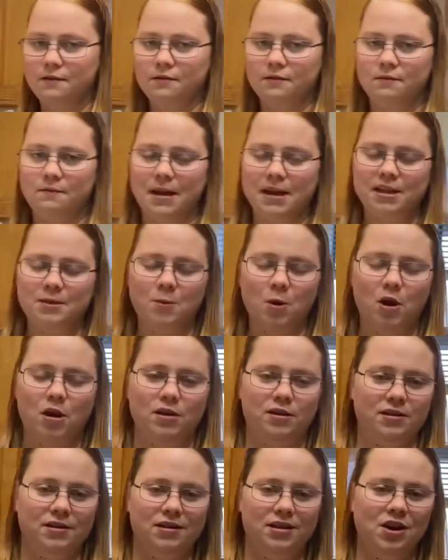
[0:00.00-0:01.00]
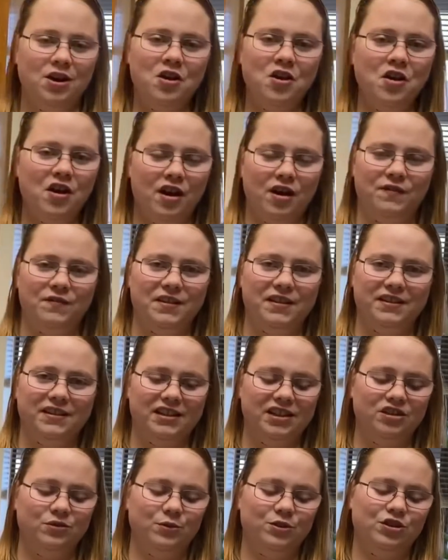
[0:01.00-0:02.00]
best parts of this
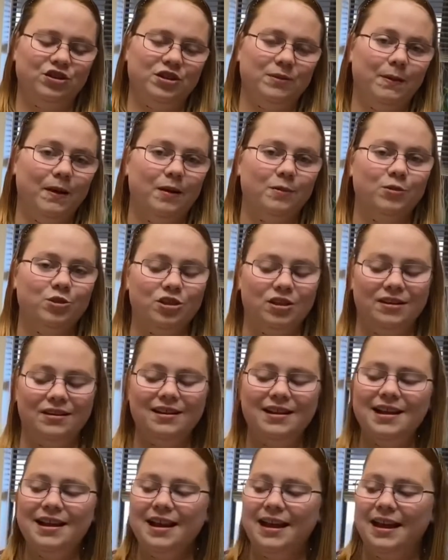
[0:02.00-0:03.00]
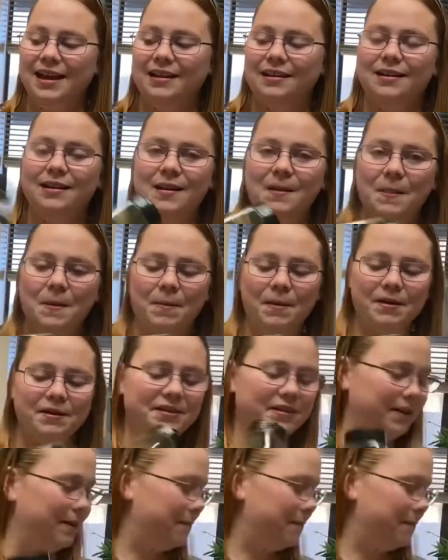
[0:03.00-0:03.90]
dish, which is the Parmesan and the parsley.